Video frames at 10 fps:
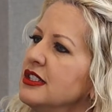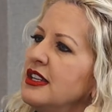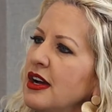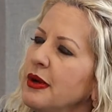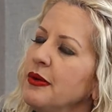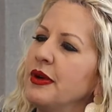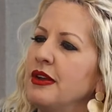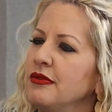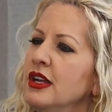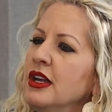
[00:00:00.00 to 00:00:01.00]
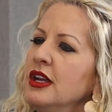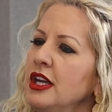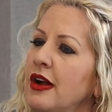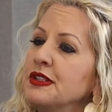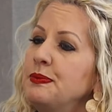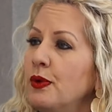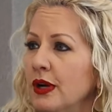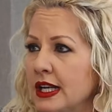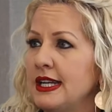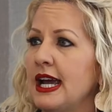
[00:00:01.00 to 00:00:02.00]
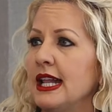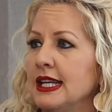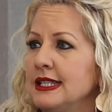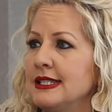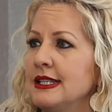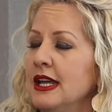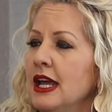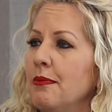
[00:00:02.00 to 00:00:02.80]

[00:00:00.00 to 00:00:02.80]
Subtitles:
So we went, you know, I was born in Dallas,